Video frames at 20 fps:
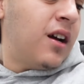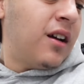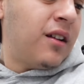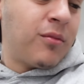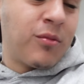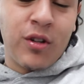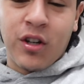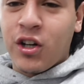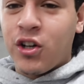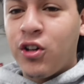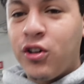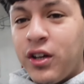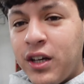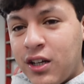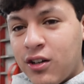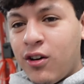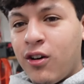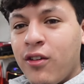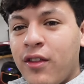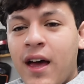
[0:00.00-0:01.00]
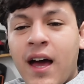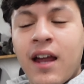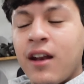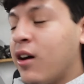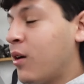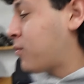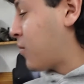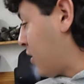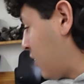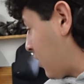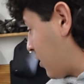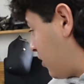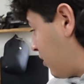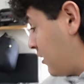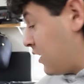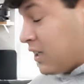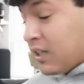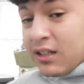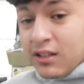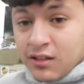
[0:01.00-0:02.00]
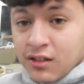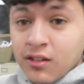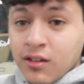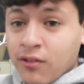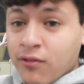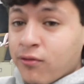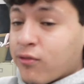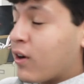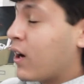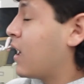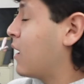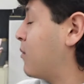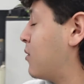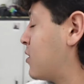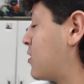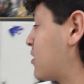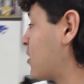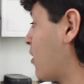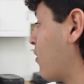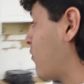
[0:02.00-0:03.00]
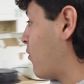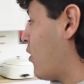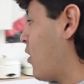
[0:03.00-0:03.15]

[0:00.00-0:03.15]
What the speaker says: I'm gonna clean all that up, gonna clean the frame and stuff